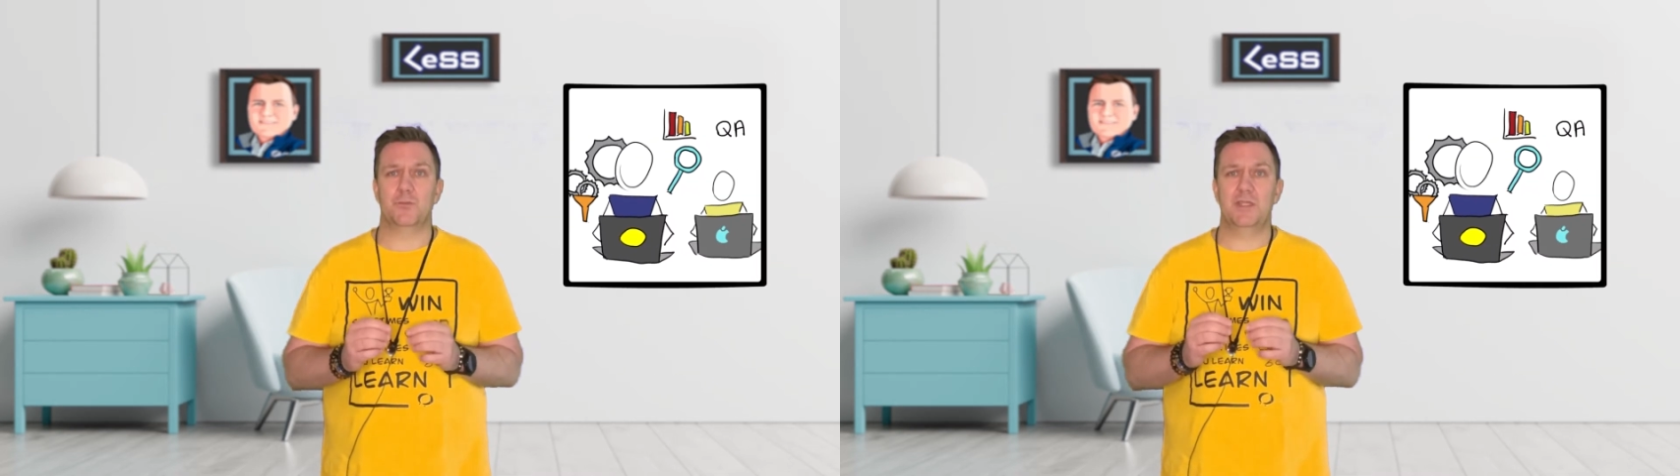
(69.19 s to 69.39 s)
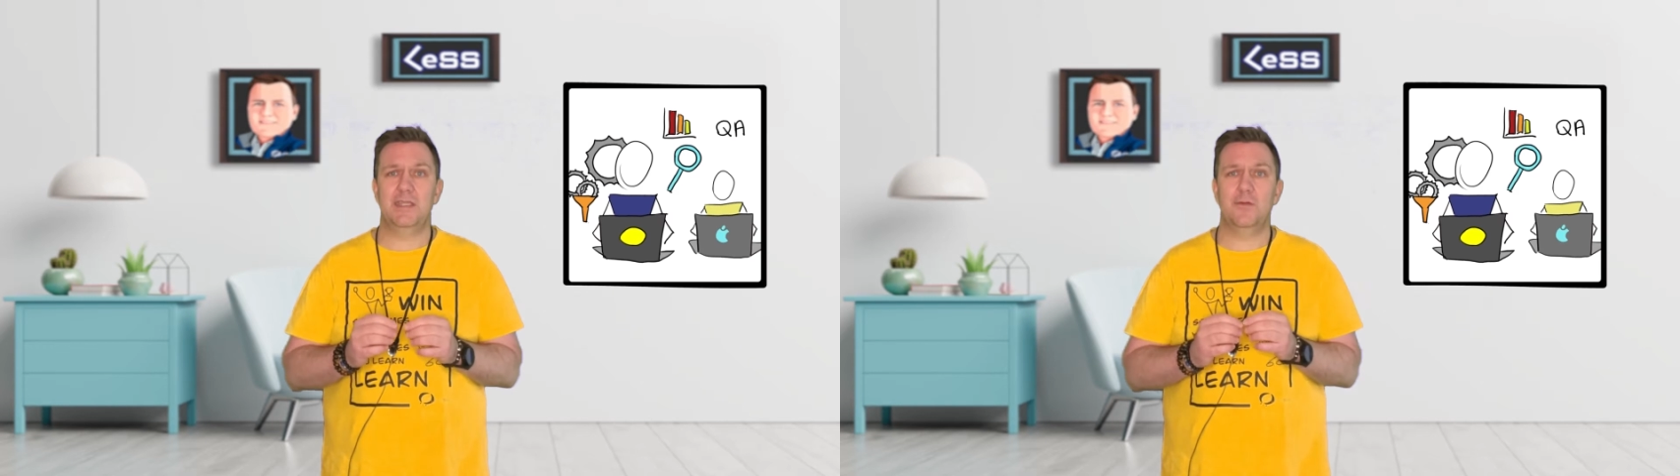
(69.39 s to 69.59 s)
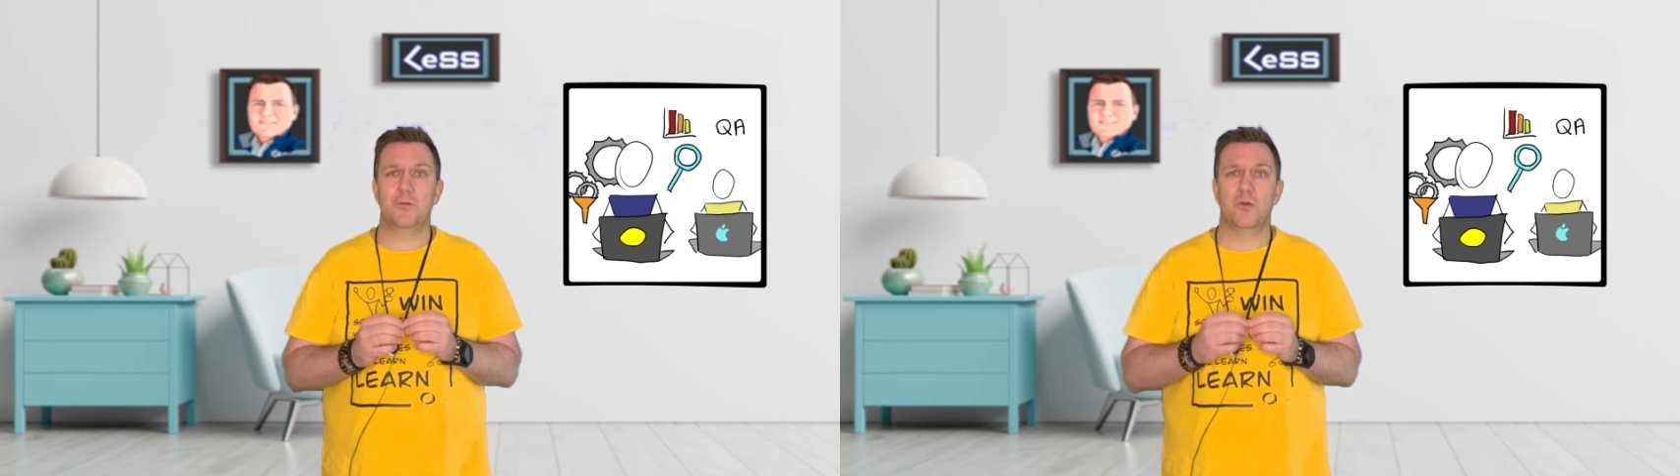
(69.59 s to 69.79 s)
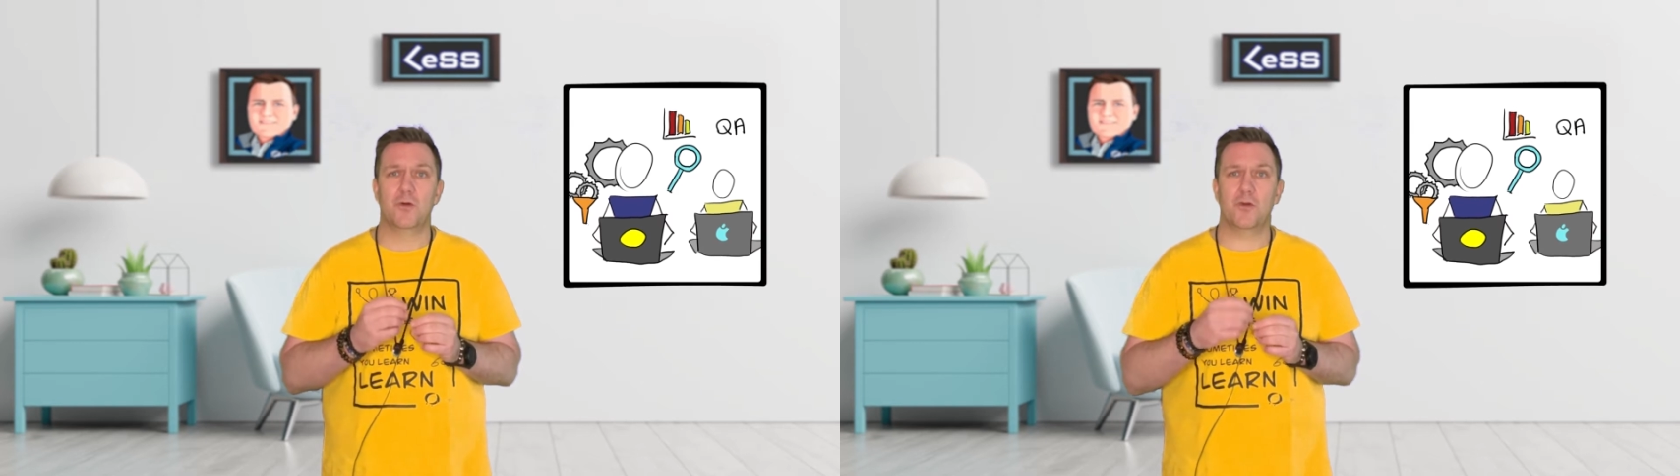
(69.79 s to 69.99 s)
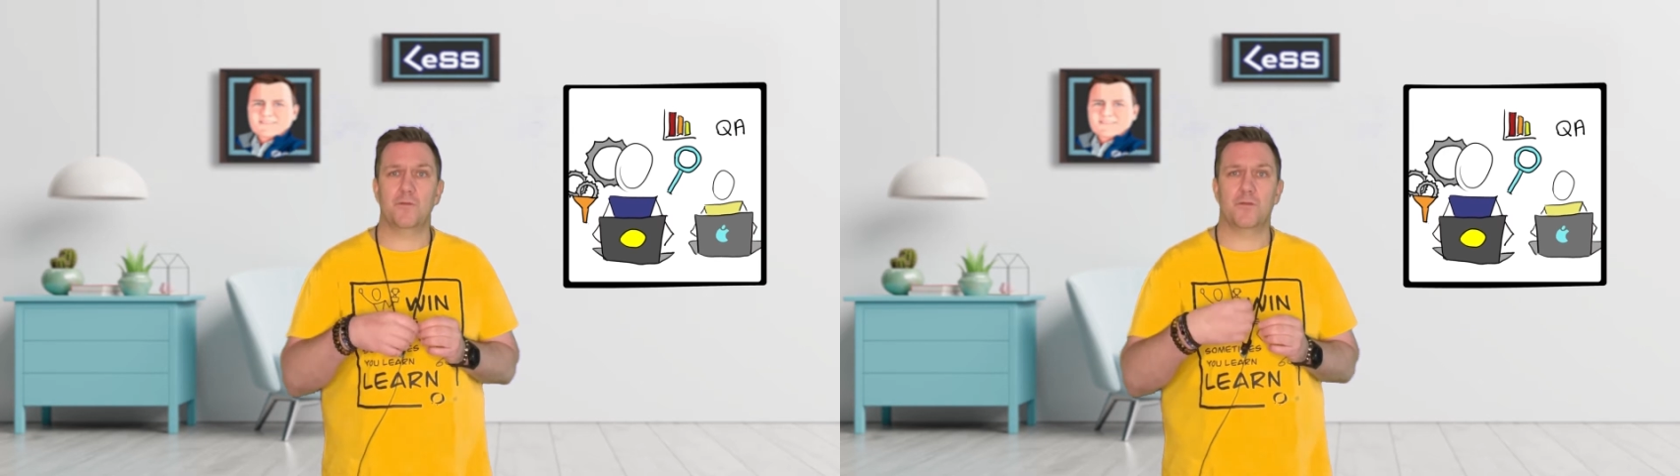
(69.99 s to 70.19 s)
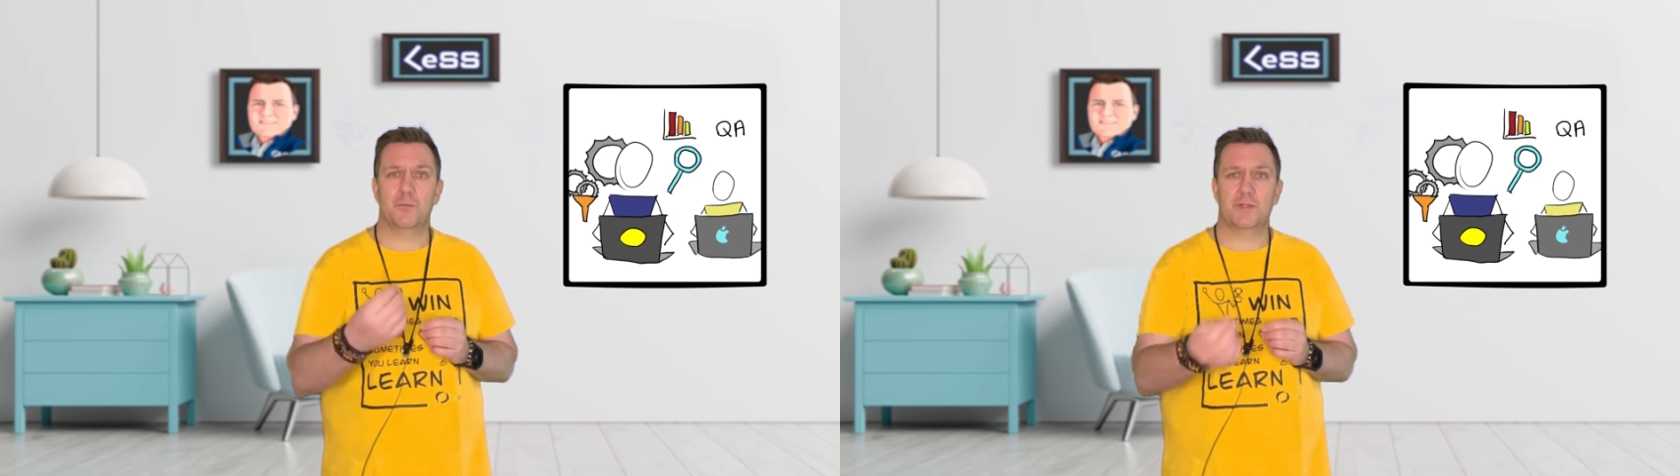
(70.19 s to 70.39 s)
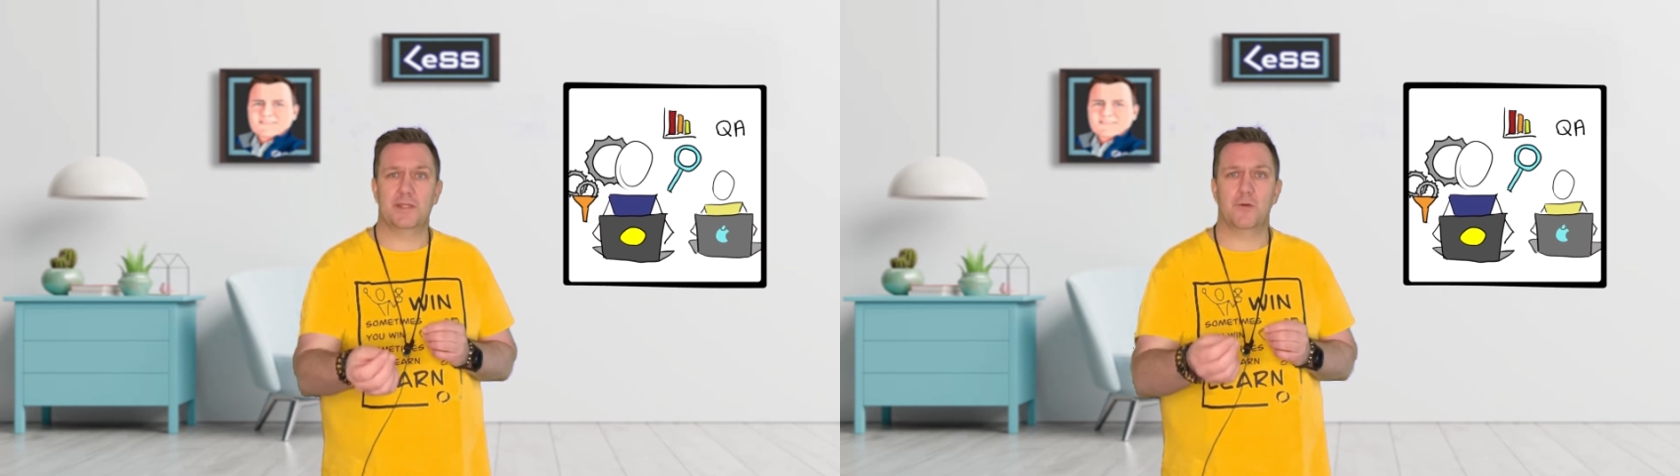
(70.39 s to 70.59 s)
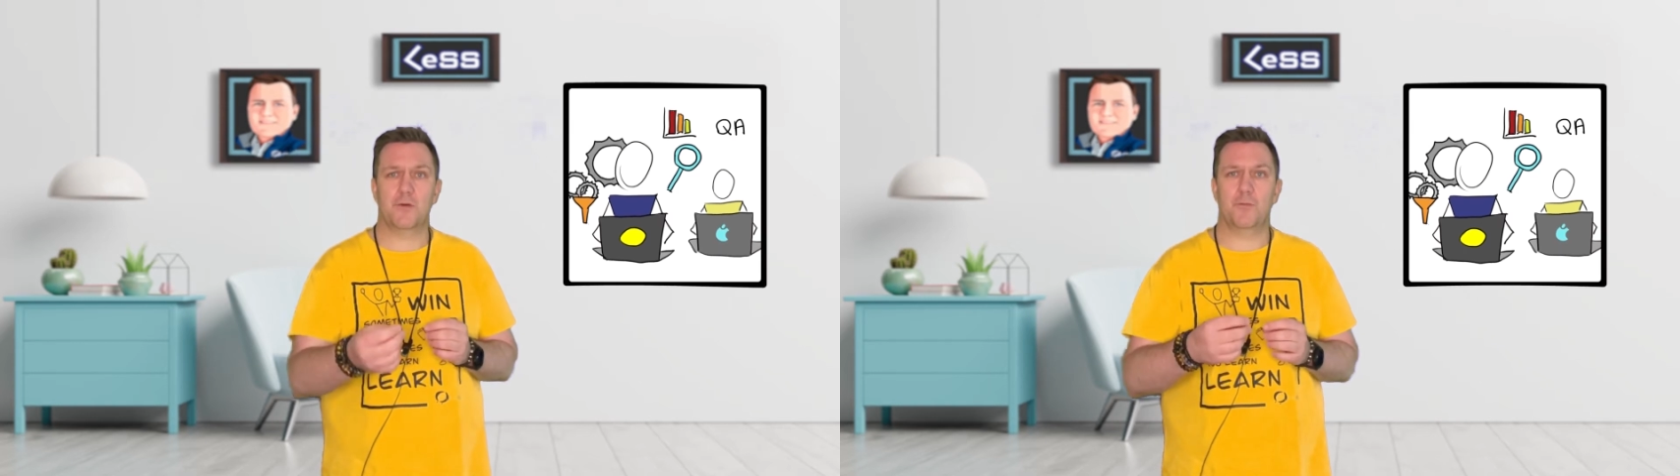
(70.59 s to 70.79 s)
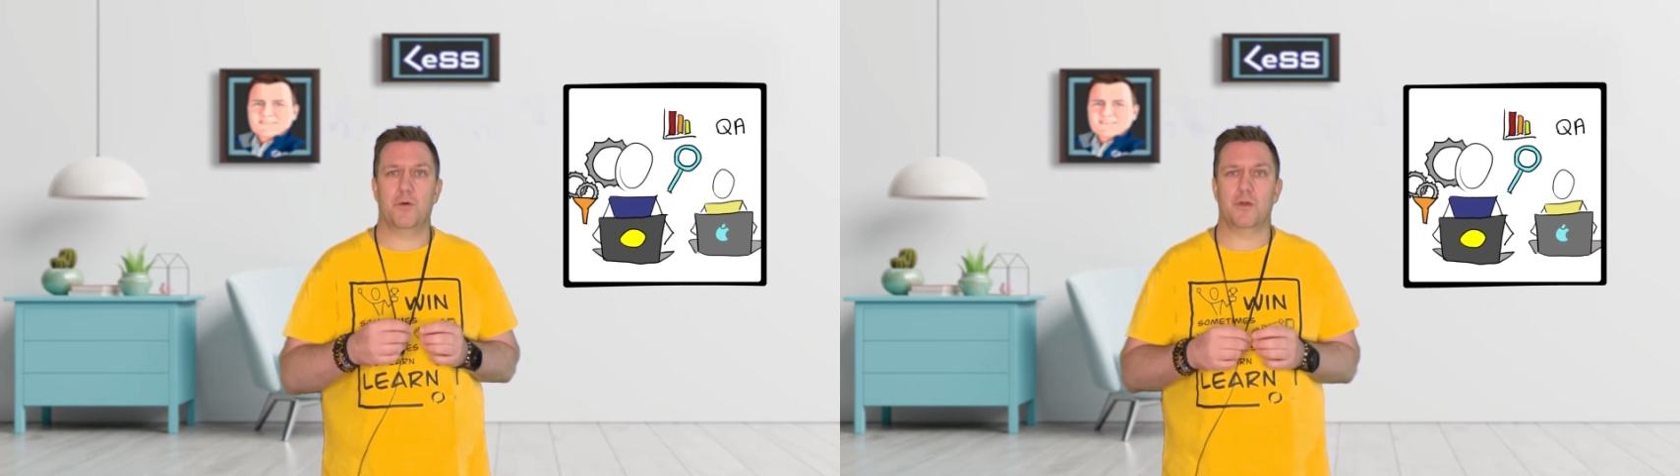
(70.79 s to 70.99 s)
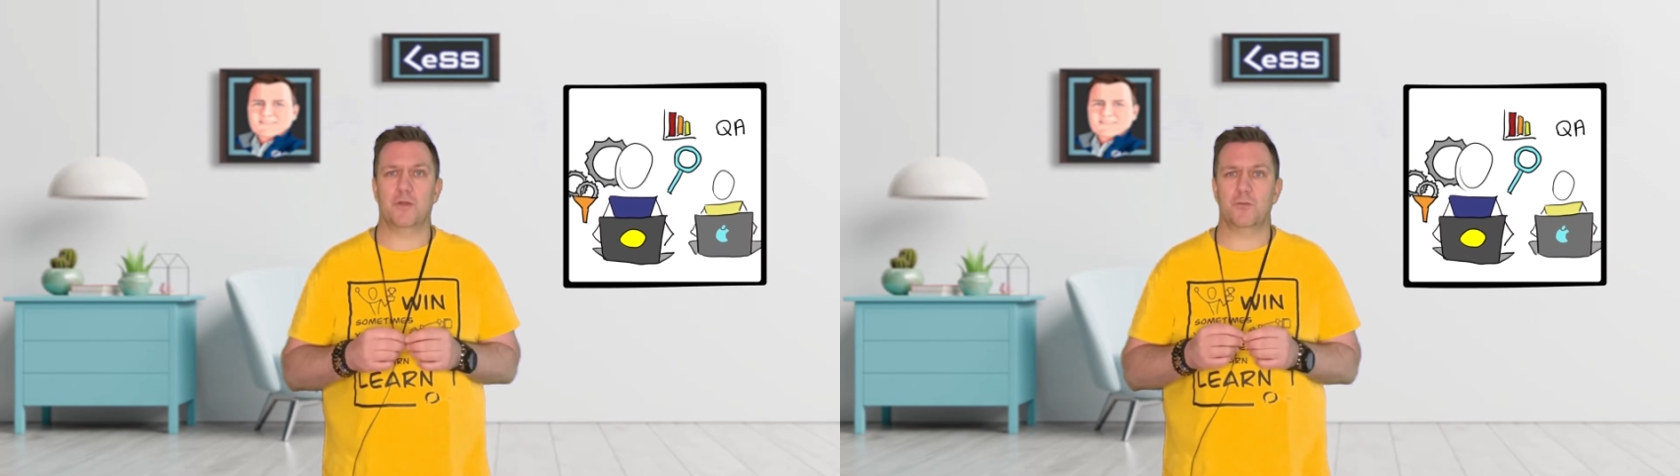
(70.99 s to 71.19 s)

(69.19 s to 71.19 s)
We need to learn from within our market.